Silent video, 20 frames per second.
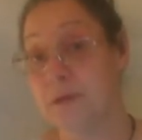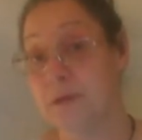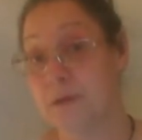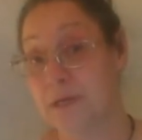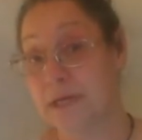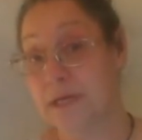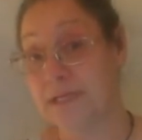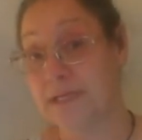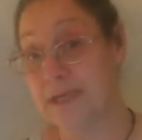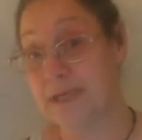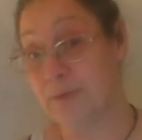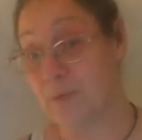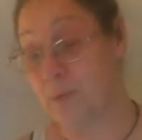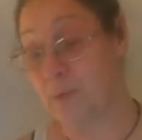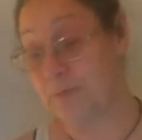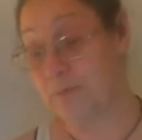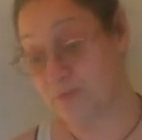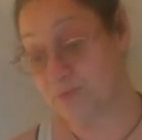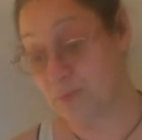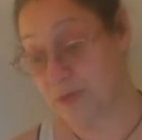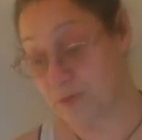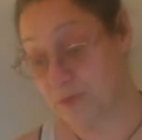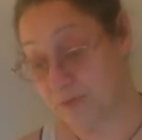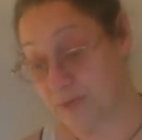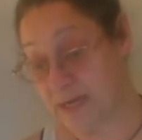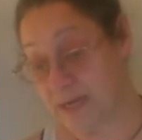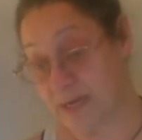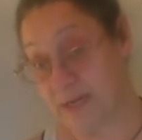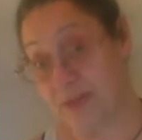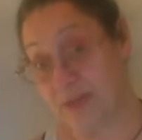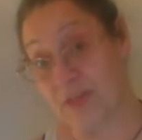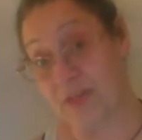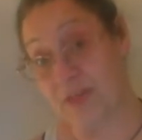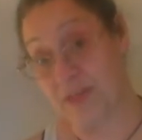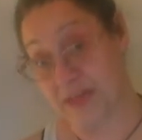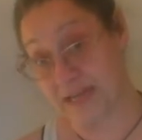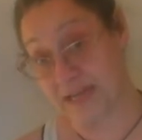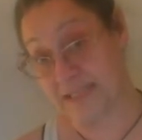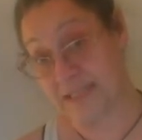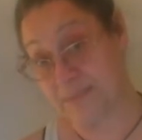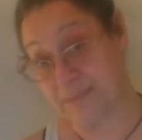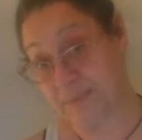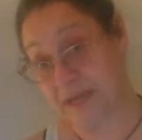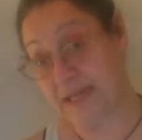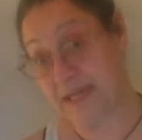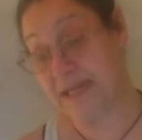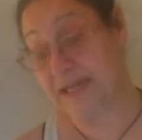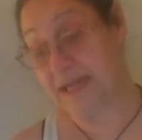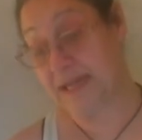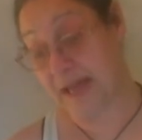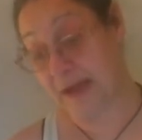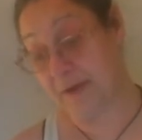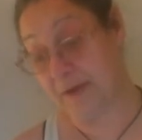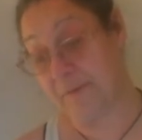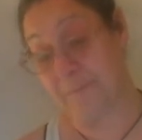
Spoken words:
In case anyone was wondering, that's a pinky nail.